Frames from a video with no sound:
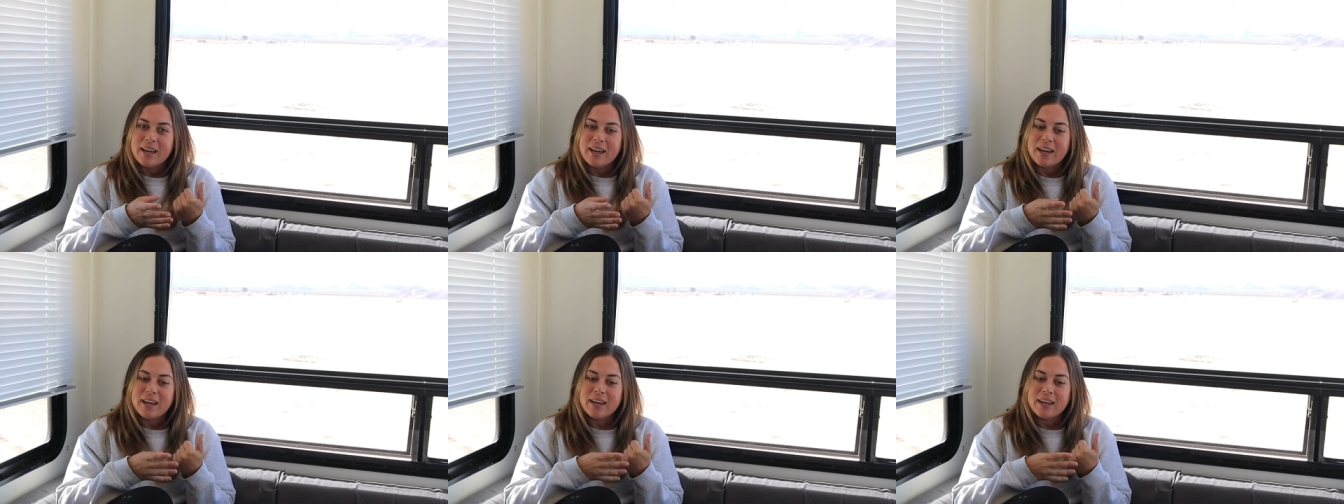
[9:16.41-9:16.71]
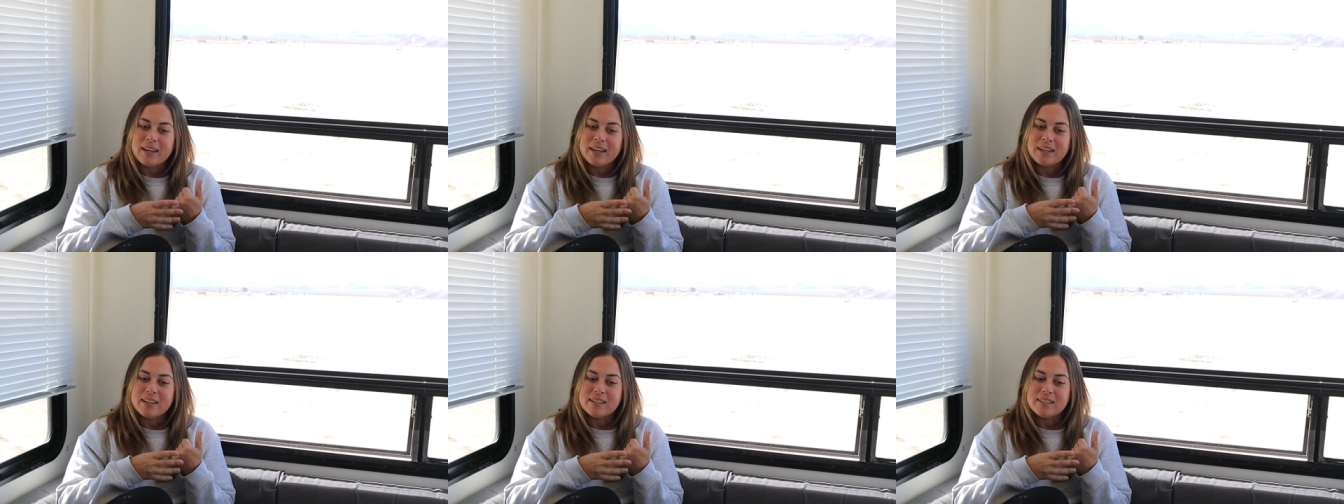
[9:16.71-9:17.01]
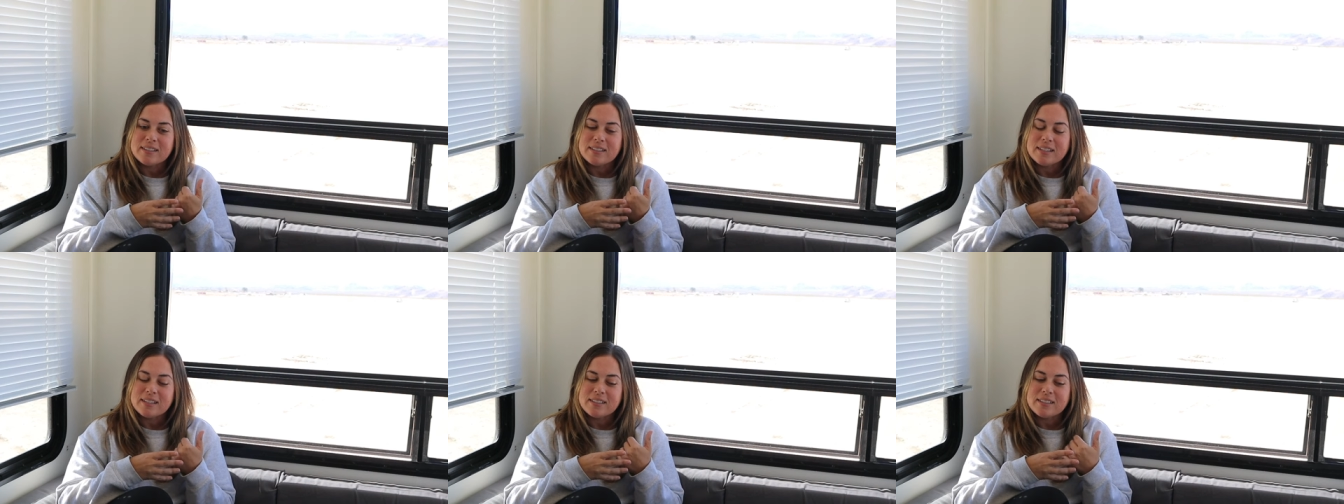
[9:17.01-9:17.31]

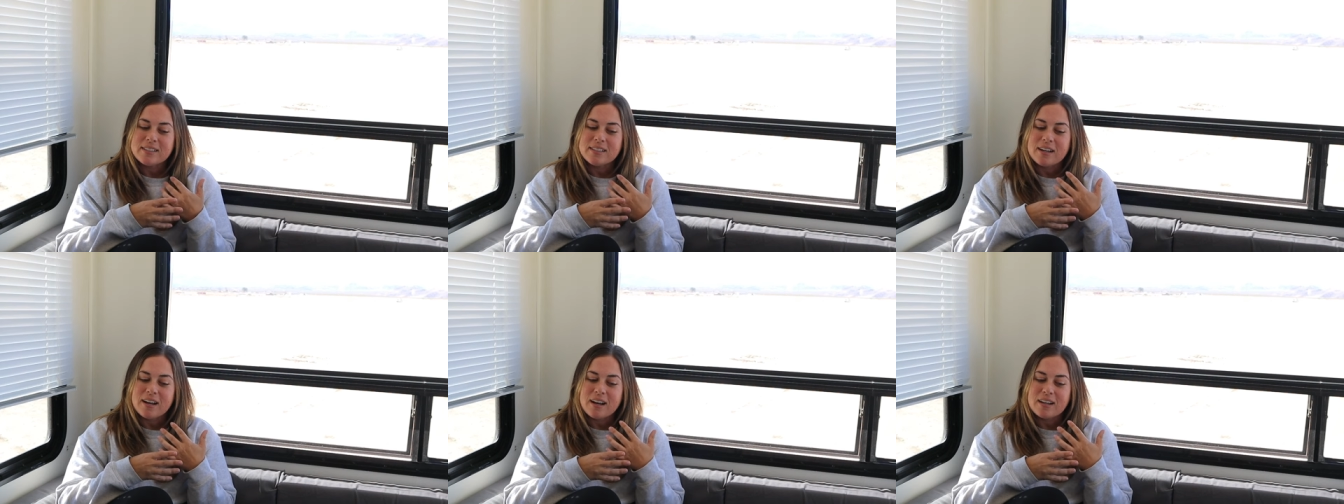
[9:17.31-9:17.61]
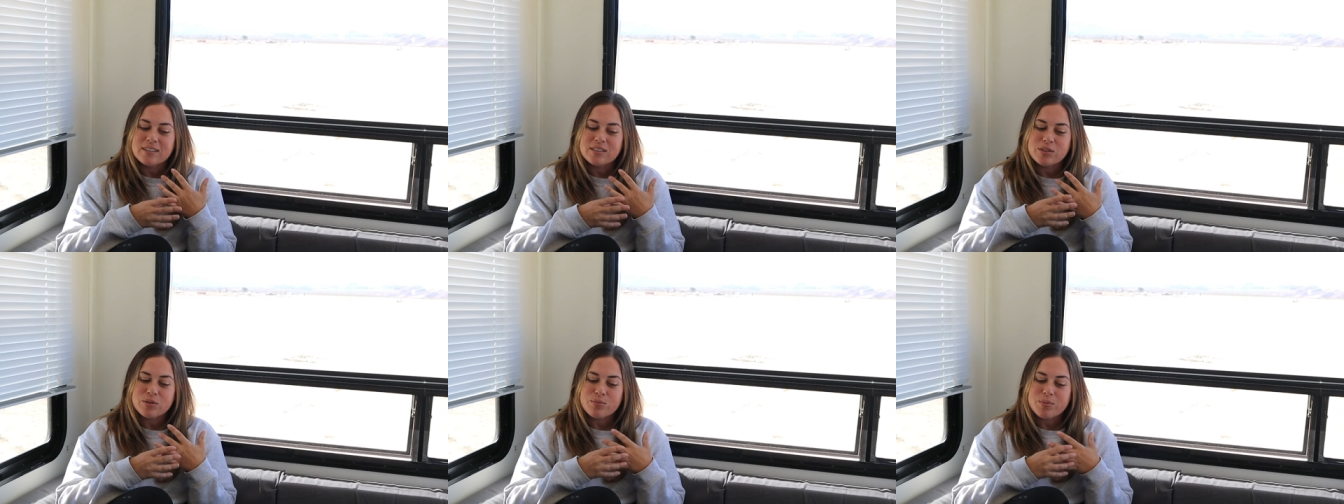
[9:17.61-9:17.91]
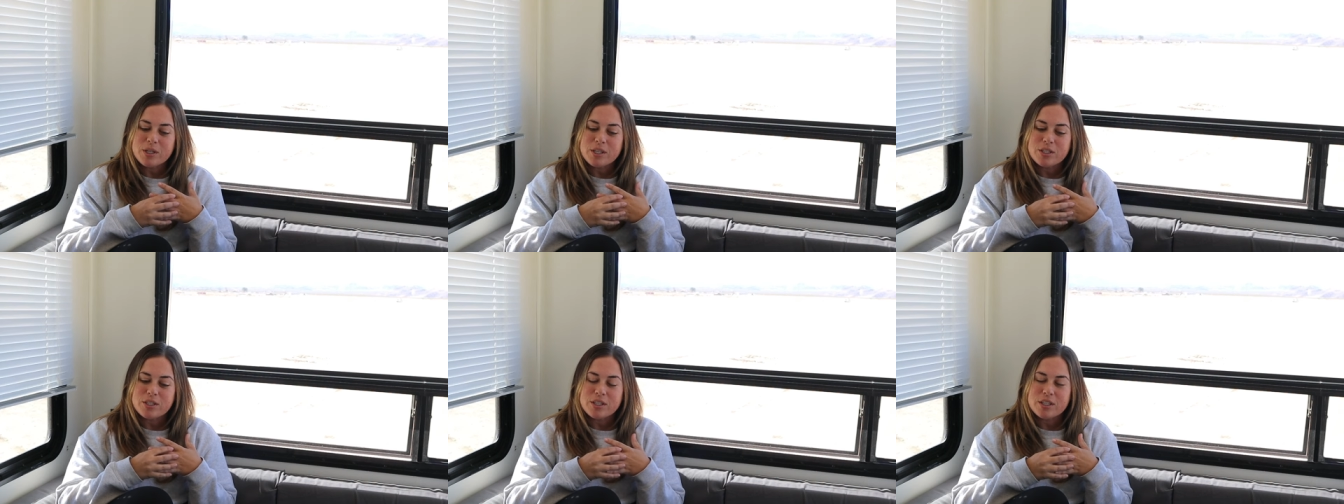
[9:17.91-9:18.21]
And it's not so
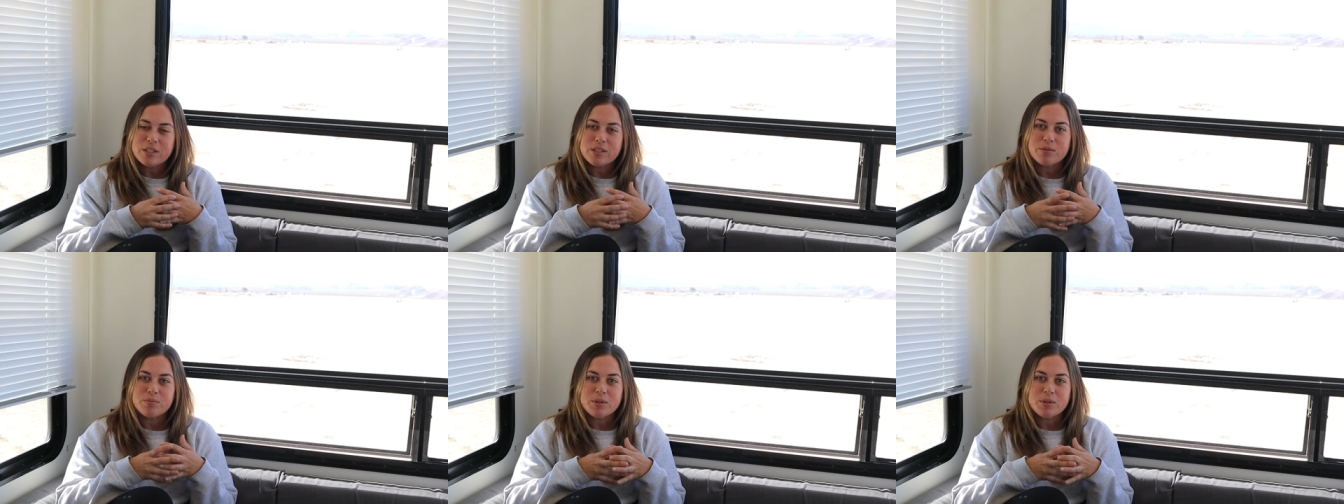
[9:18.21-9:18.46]
much that you